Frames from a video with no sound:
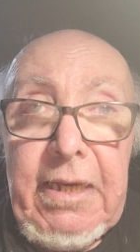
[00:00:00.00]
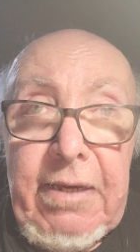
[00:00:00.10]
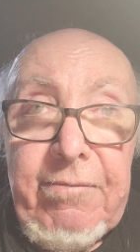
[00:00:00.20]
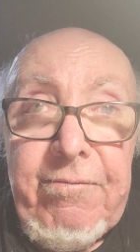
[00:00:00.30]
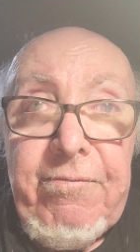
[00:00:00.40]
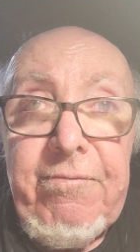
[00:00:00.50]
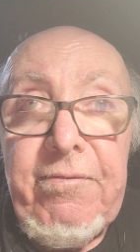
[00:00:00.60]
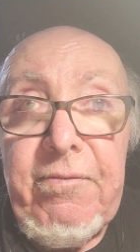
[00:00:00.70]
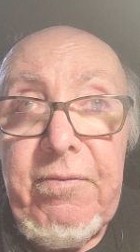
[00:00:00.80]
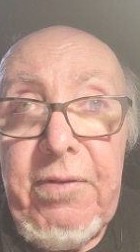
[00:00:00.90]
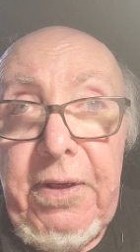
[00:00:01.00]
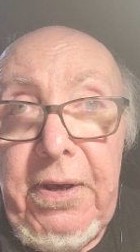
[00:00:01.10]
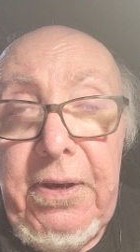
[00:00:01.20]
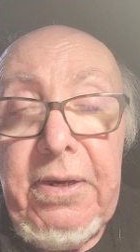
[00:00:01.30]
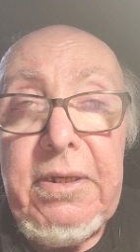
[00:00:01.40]
If
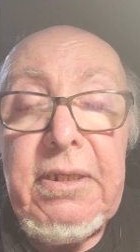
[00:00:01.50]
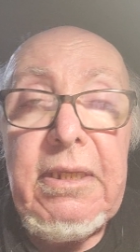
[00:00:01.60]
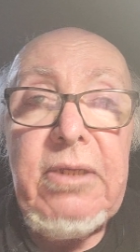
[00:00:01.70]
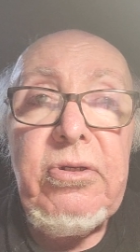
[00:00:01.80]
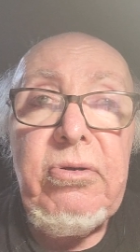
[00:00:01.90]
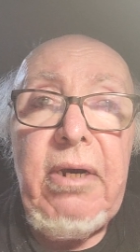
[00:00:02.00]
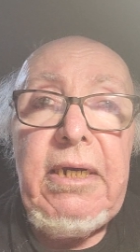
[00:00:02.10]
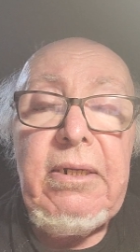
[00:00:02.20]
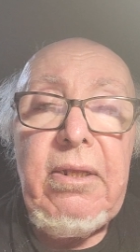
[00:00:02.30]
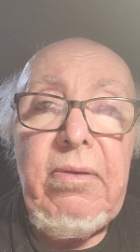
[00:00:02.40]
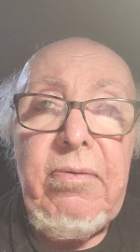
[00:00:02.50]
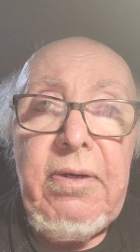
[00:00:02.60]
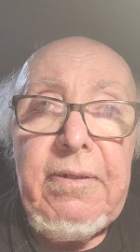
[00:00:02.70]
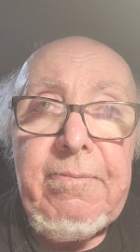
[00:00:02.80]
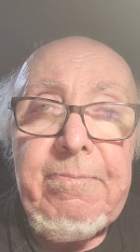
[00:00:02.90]
there, let's try another
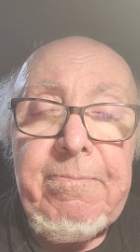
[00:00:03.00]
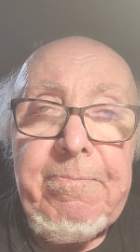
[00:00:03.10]
one.